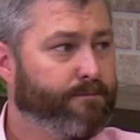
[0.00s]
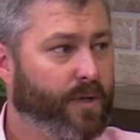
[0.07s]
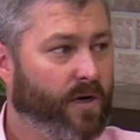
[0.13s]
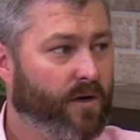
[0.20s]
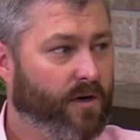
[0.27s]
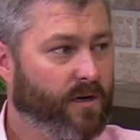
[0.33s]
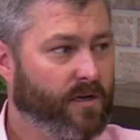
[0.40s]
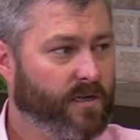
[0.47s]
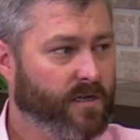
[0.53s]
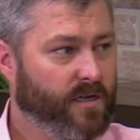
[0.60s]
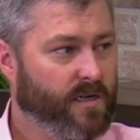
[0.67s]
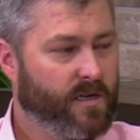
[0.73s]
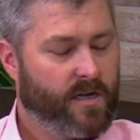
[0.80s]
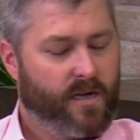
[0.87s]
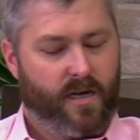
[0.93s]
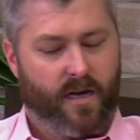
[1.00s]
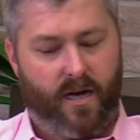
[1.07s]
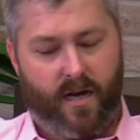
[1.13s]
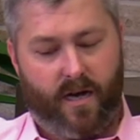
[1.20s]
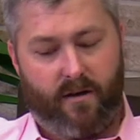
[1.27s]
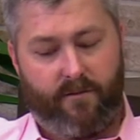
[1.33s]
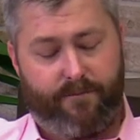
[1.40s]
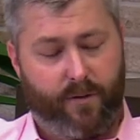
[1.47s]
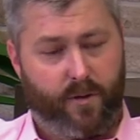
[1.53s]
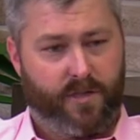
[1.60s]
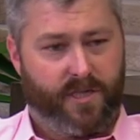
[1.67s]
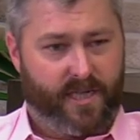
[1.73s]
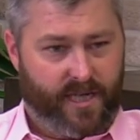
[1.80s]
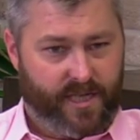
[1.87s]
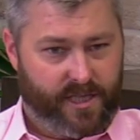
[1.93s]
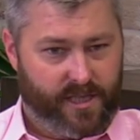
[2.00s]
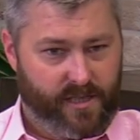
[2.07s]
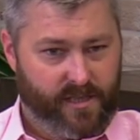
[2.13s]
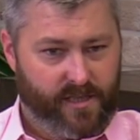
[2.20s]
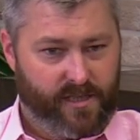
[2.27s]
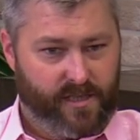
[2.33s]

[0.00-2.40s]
bar. Very uh, cool. Uh, food station.